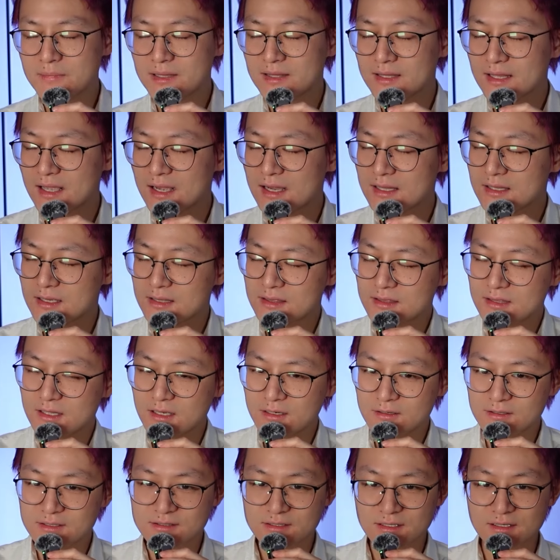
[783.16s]
But all they
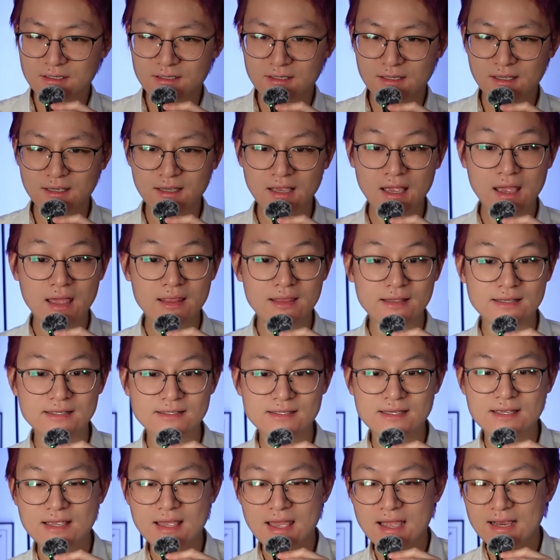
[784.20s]
know is cooking. They
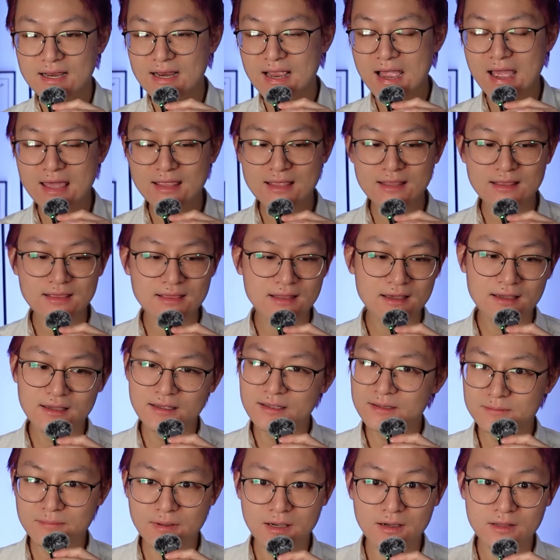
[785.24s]
say I gotta
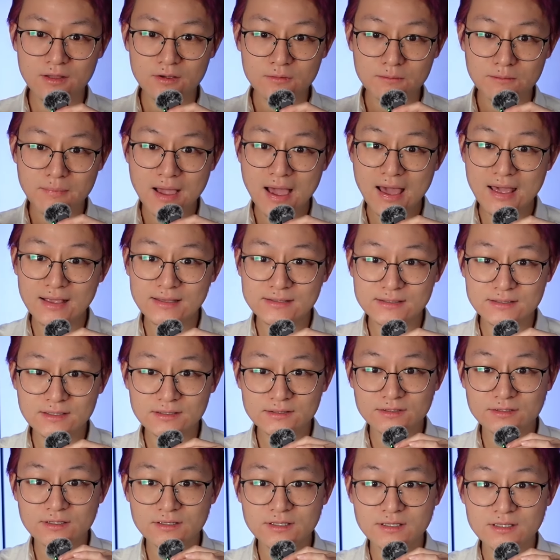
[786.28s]
learn, but nobody
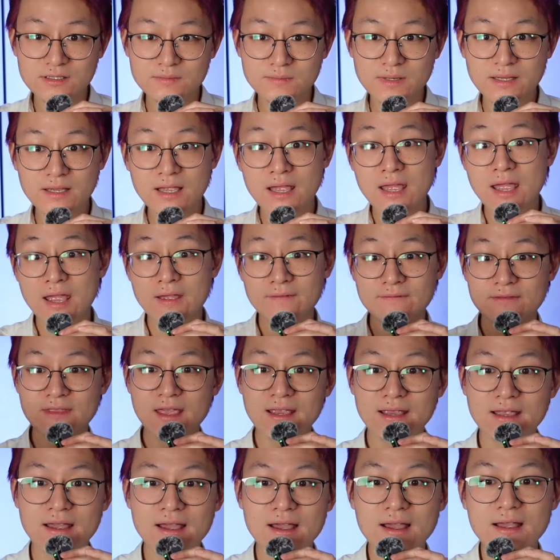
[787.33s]
should teach me. If they
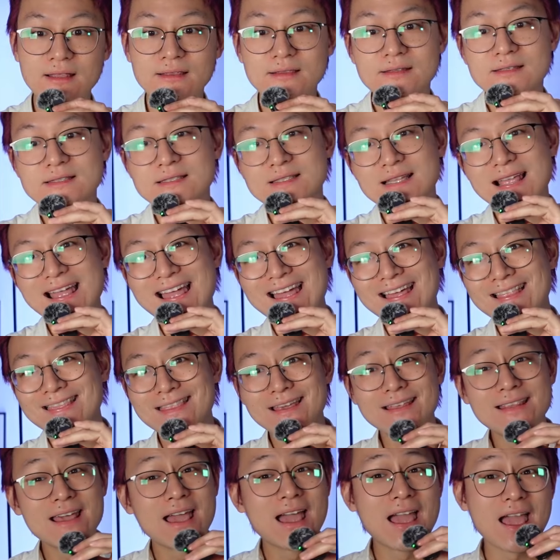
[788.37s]
can understand
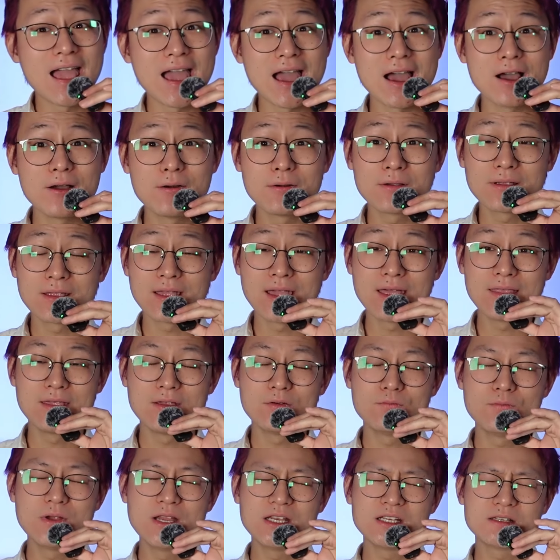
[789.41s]
it, how can they
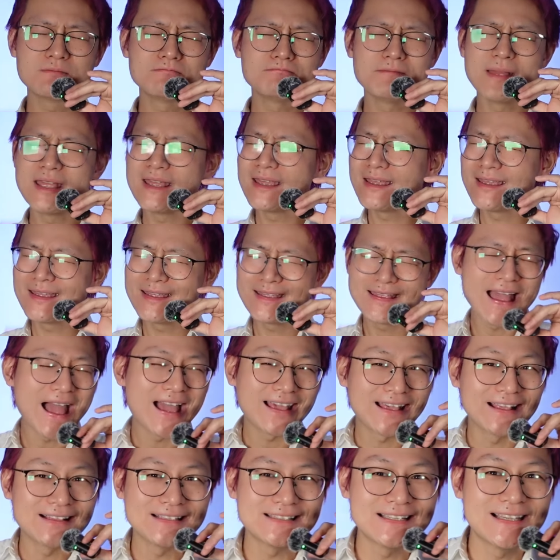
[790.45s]
reach me? I
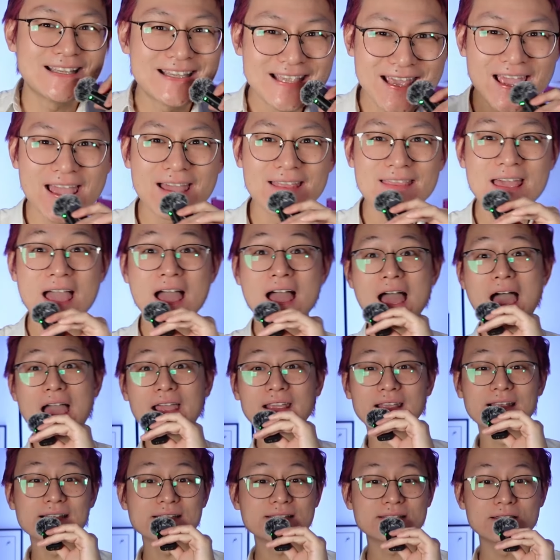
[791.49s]
guess they can, I
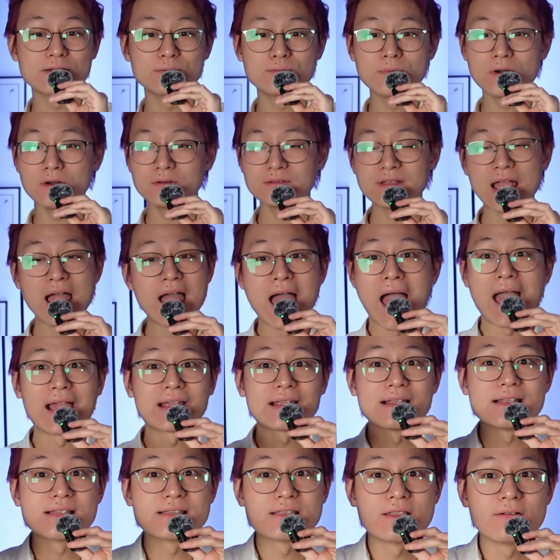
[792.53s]
guess they won't, I
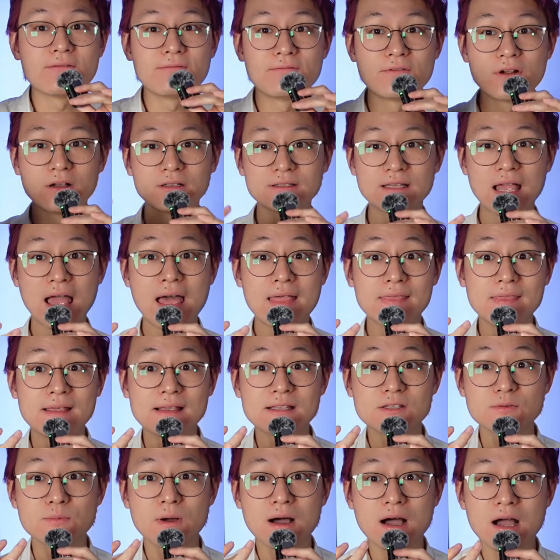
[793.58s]
guess they front.
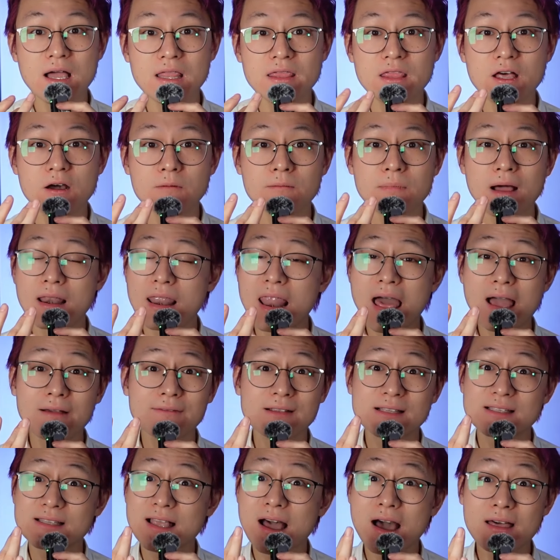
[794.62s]
That's why I know my life
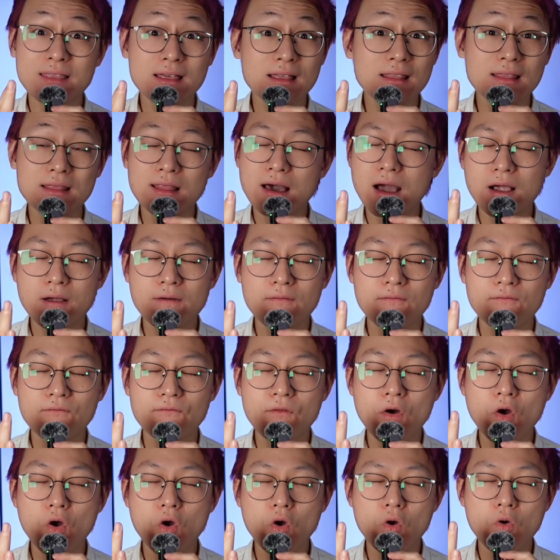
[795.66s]
is out of luck,
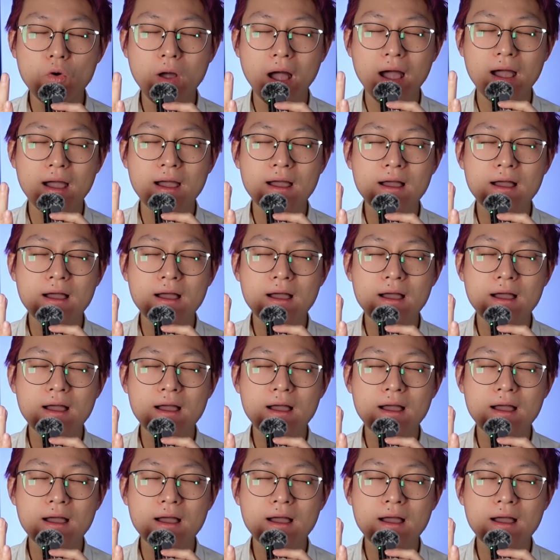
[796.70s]
fool.